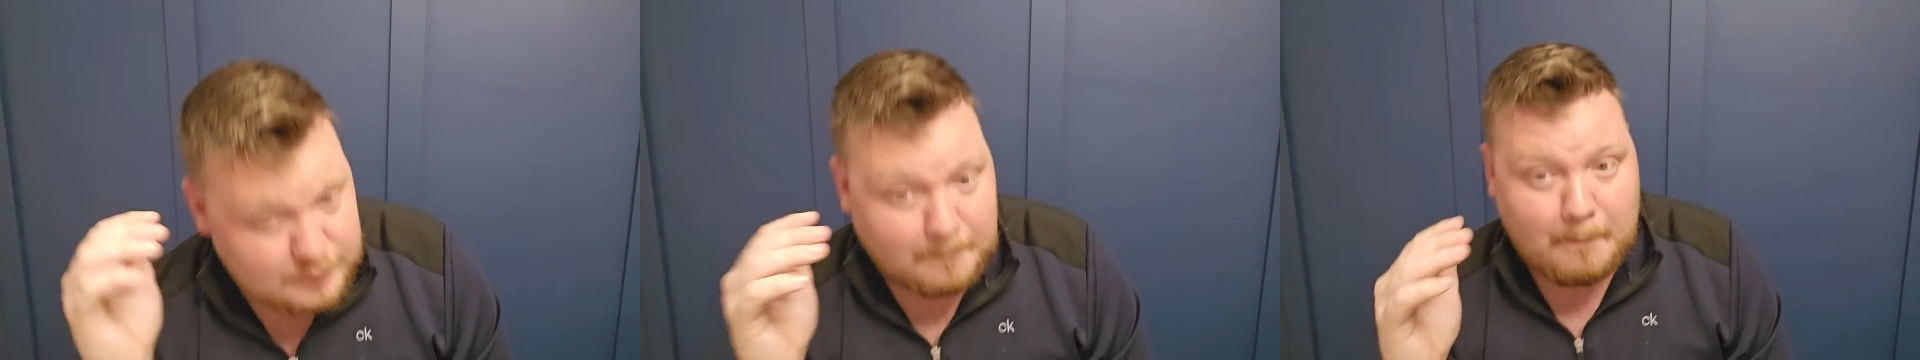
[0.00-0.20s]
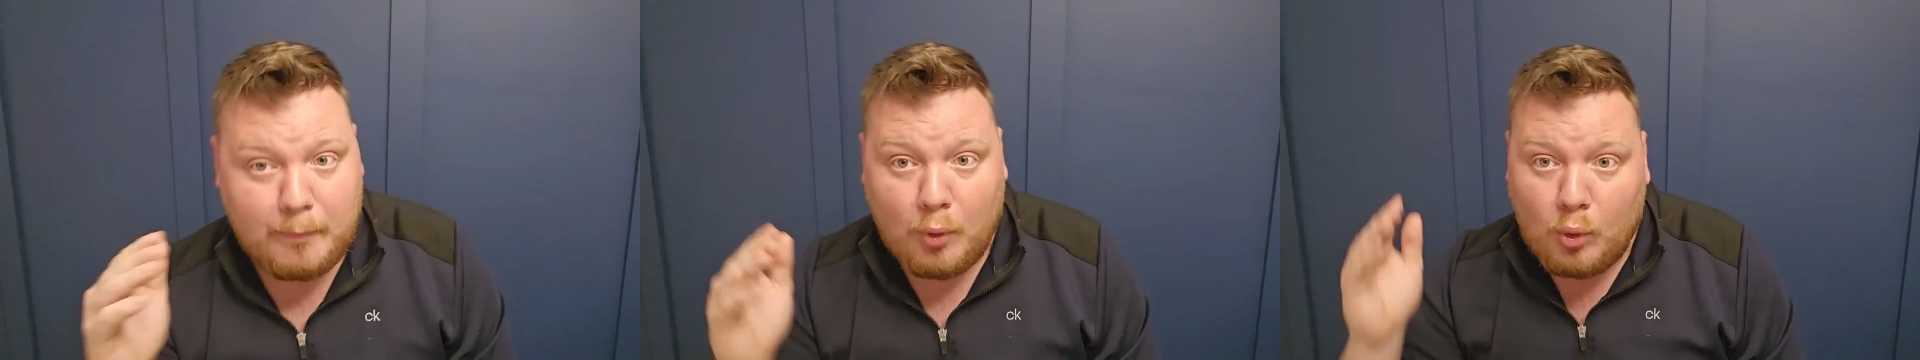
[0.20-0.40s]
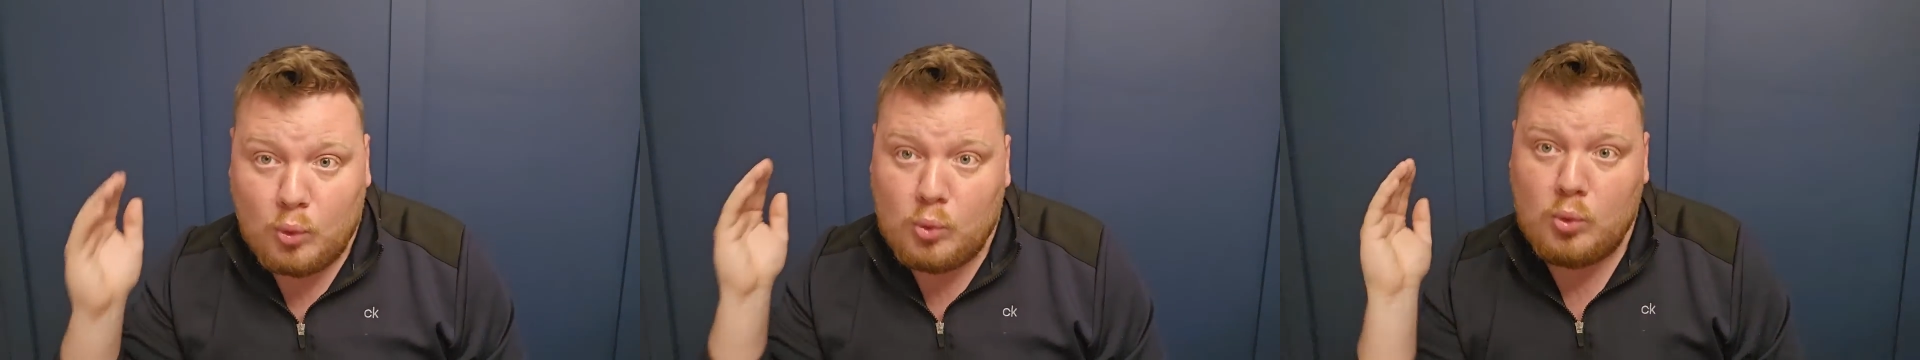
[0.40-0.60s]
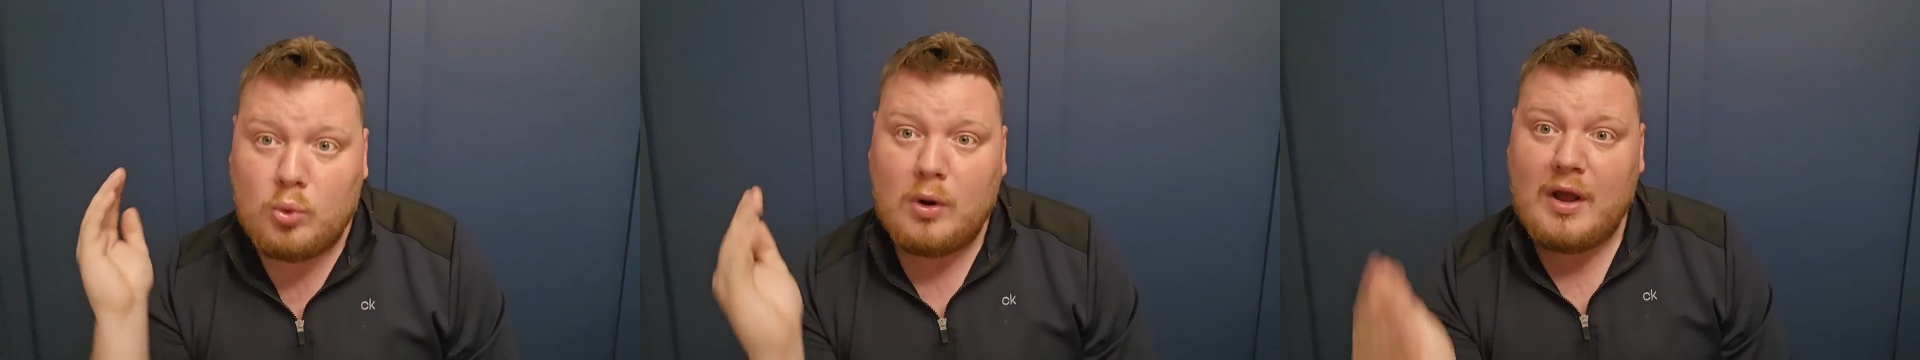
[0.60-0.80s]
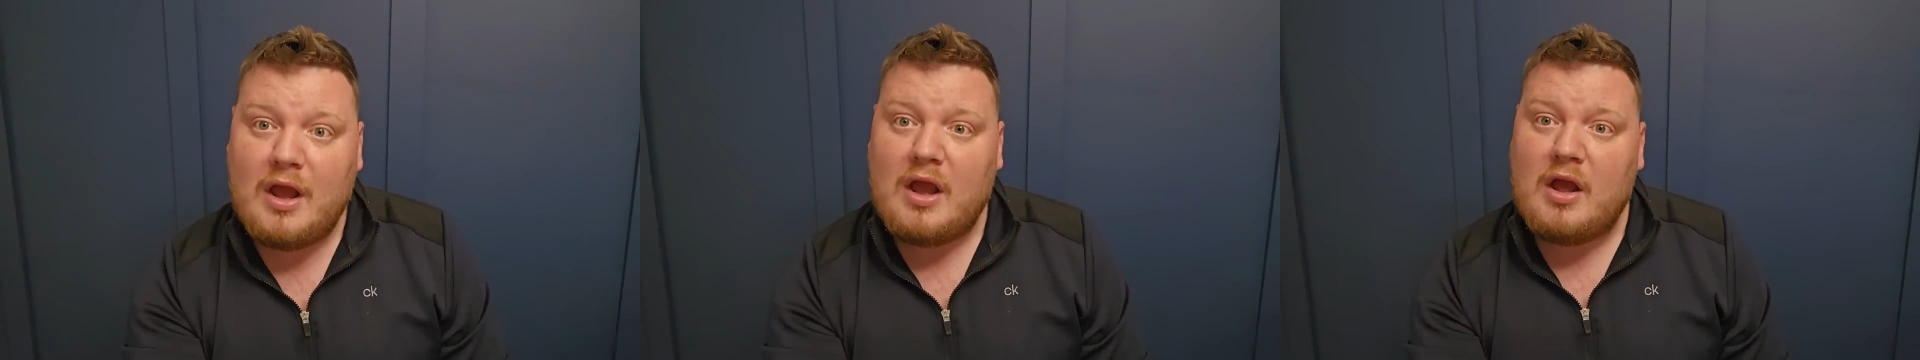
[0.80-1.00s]
a
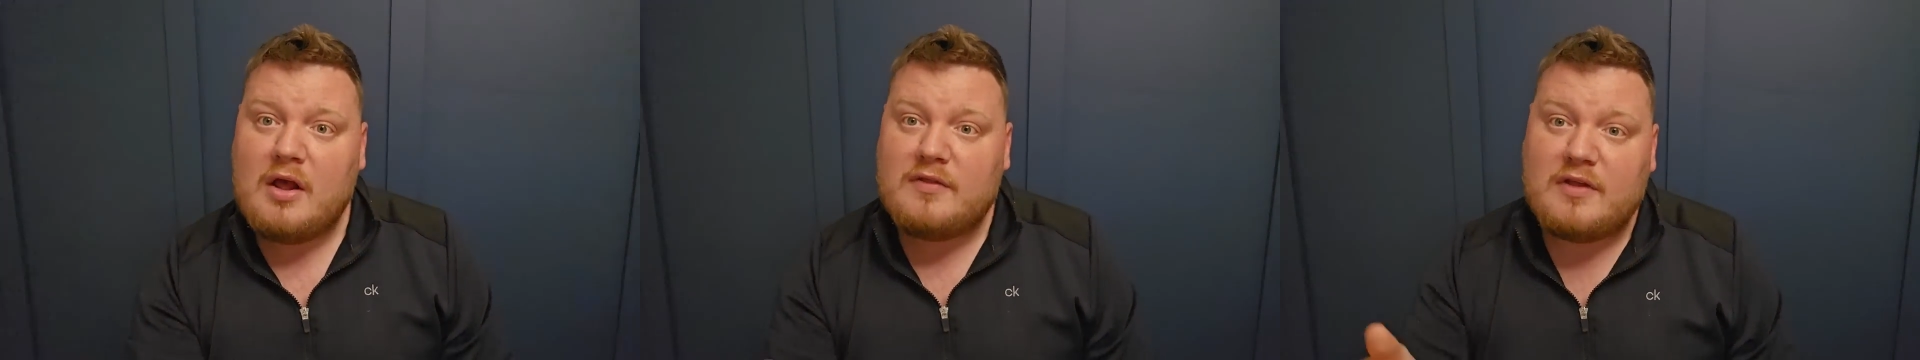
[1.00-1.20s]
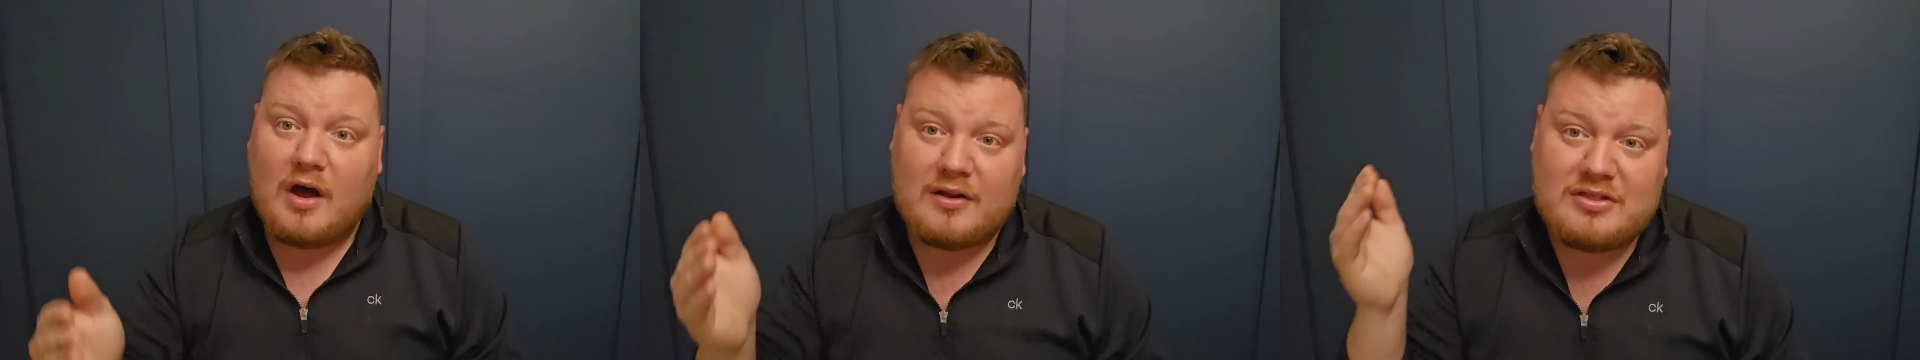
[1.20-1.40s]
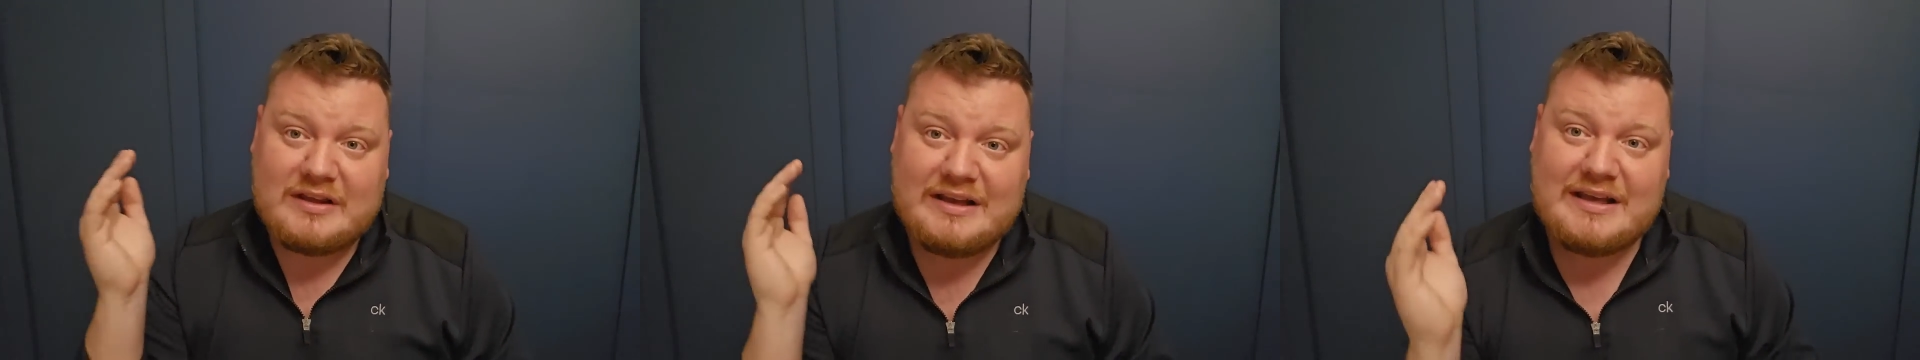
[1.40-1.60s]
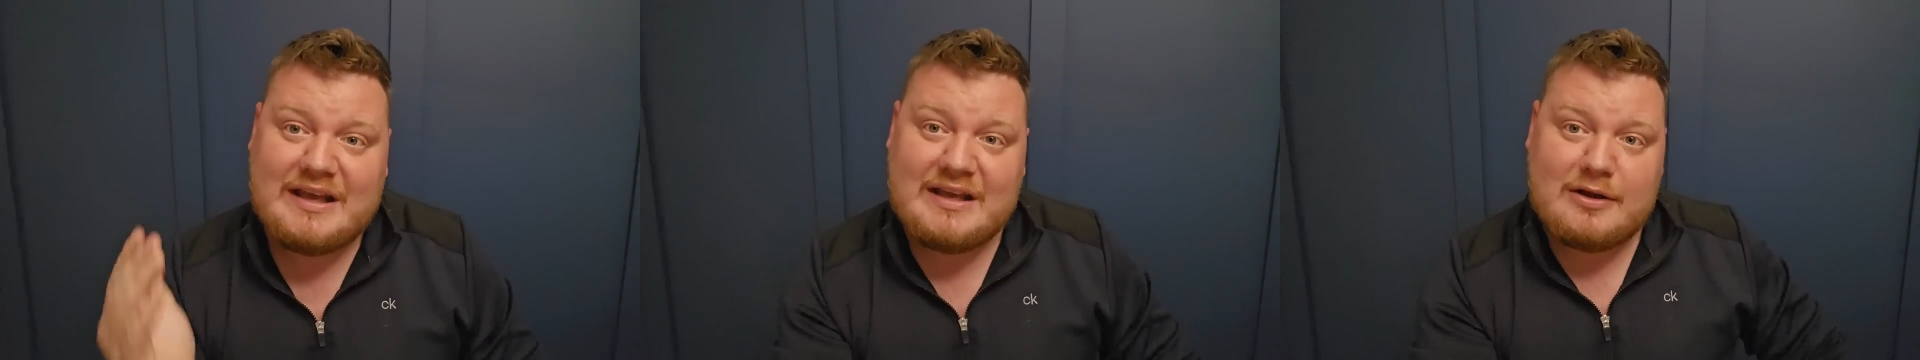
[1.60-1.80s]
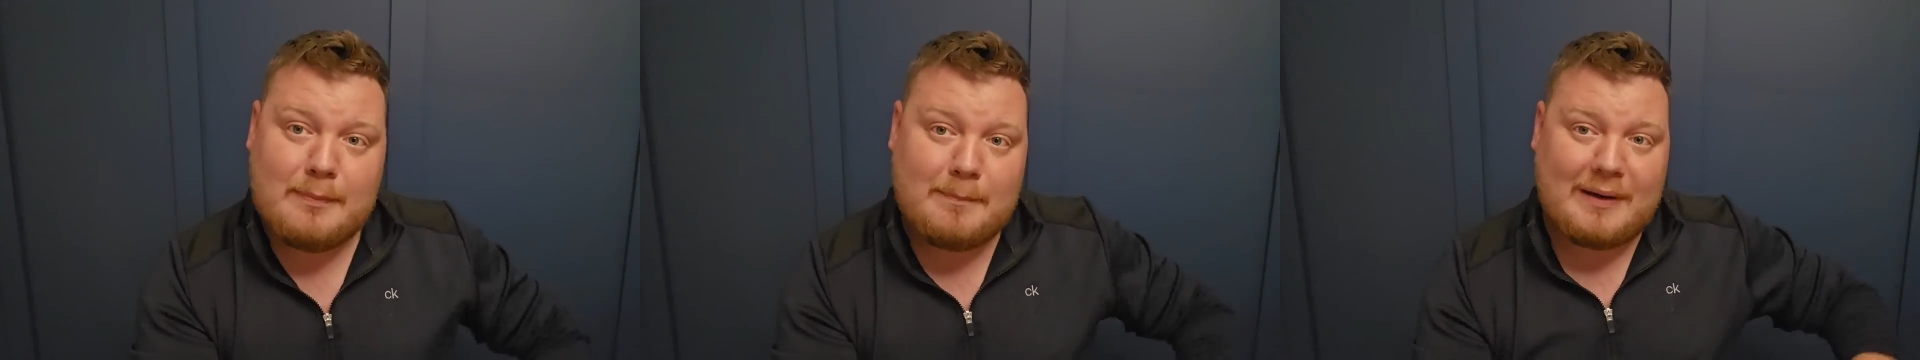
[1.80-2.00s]
ball that I think he
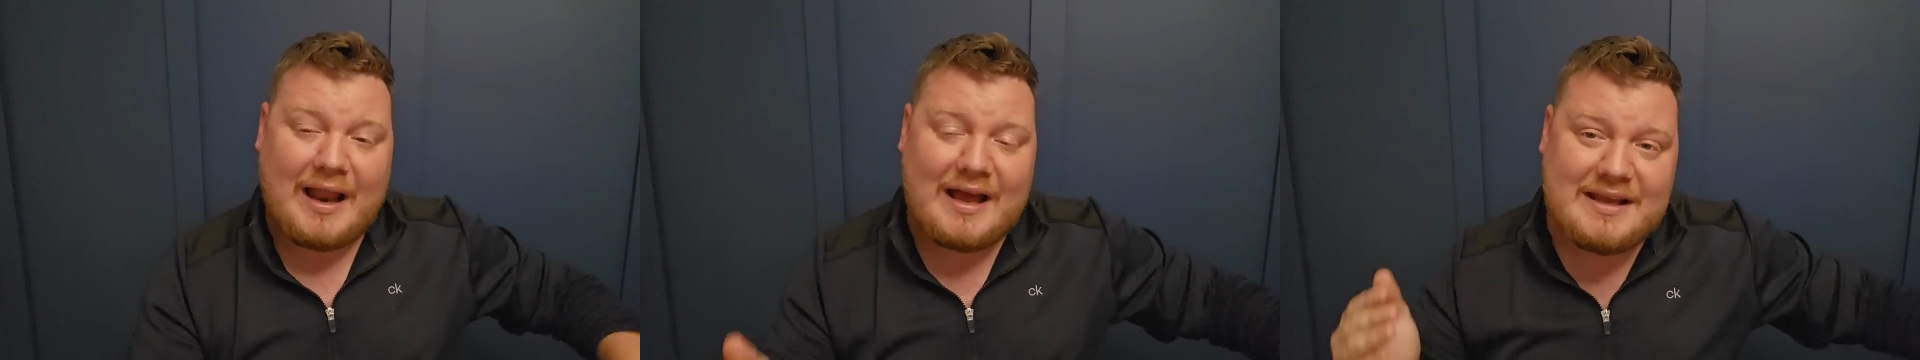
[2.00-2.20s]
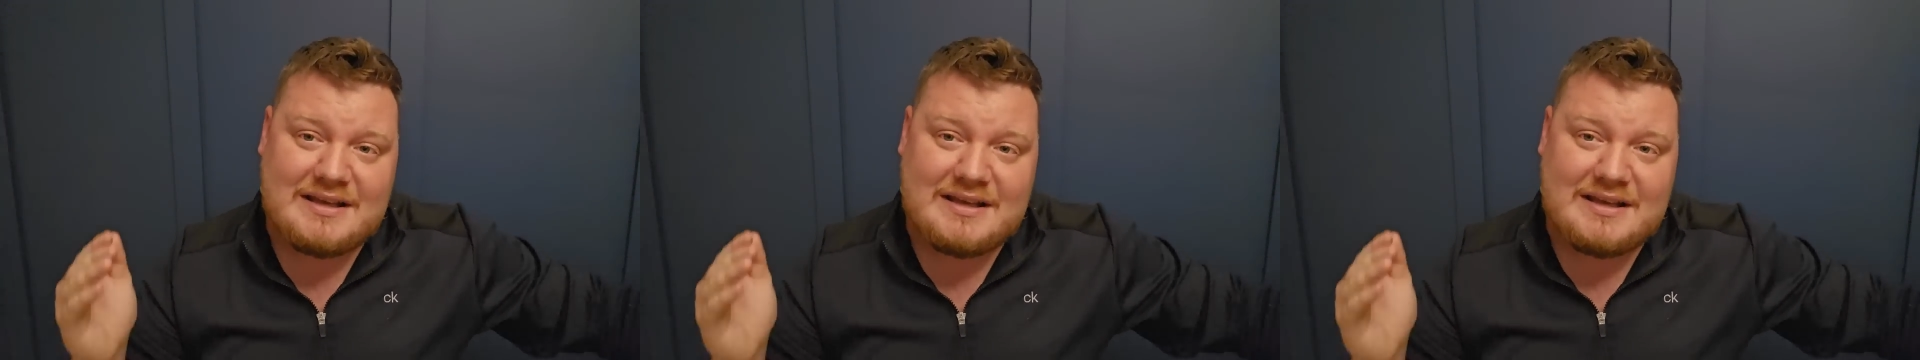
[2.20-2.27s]
can play